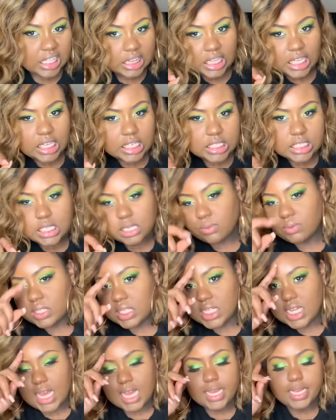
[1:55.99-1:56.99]
things he was
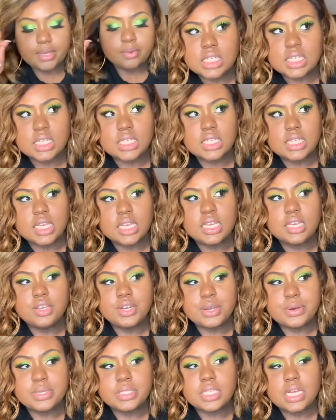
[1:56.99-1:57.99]
saying. You
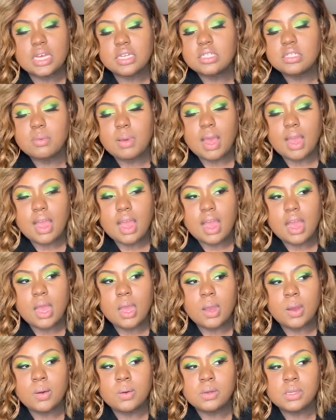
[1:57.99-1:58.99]
know, it talks about
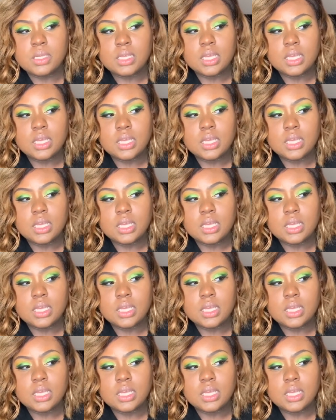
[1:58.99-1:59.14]
how